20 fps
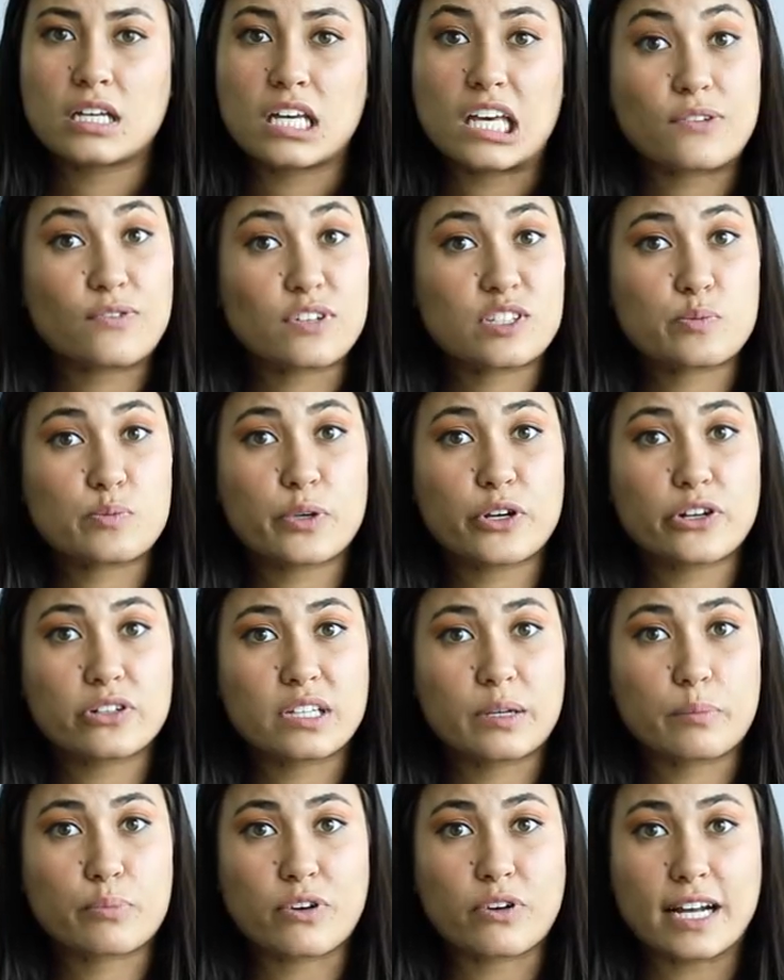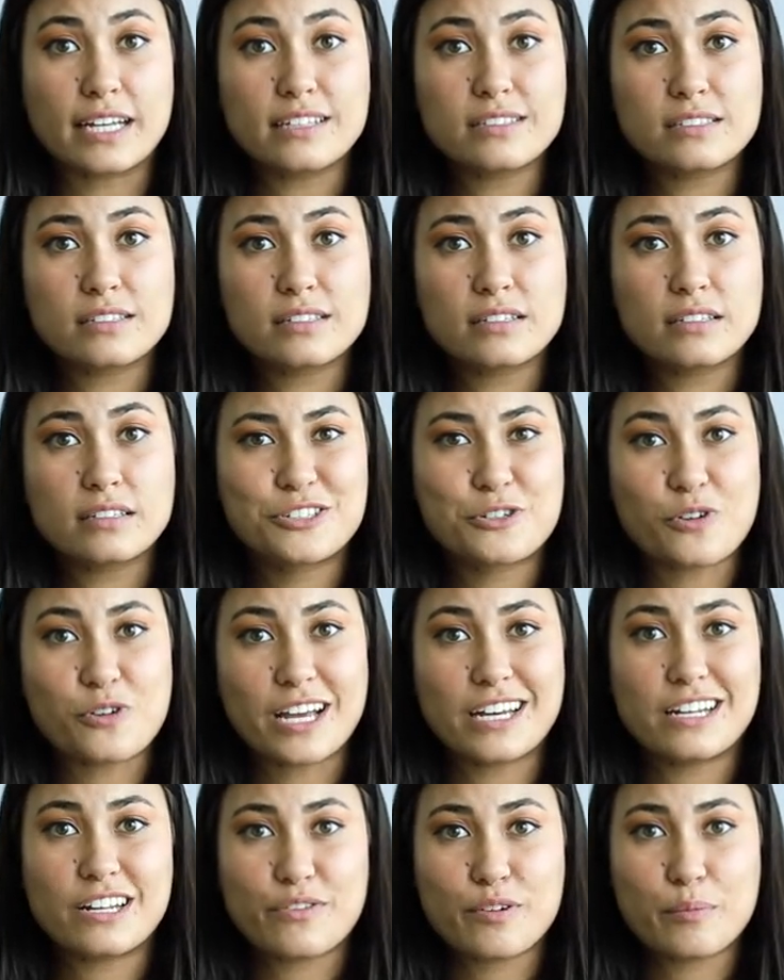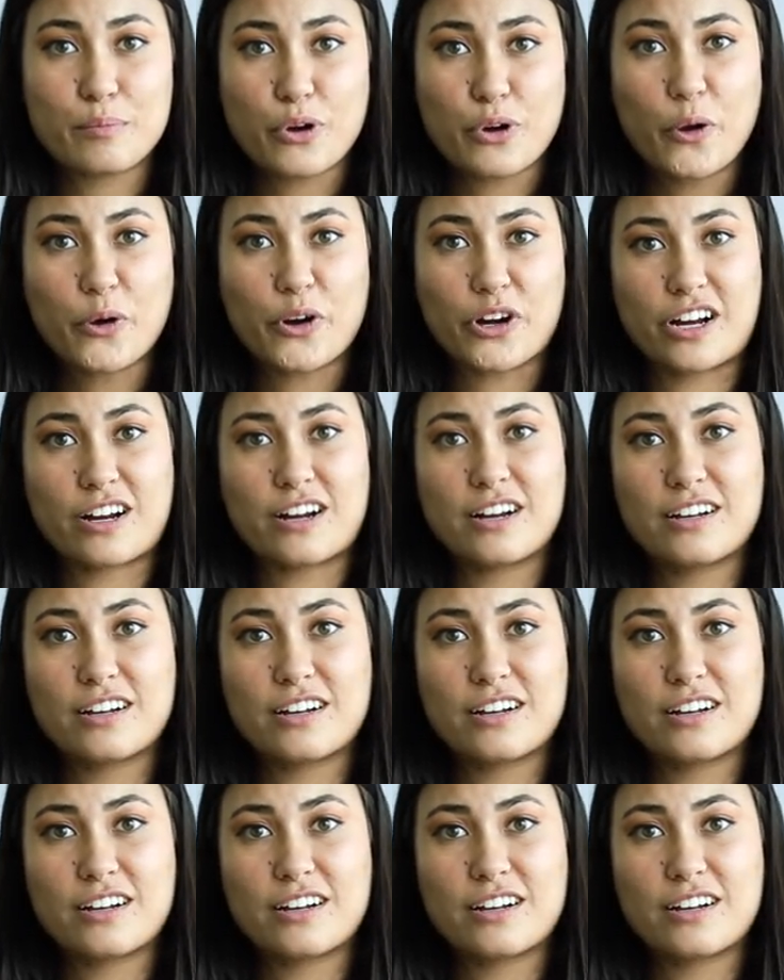If it's purely price, try a different broker.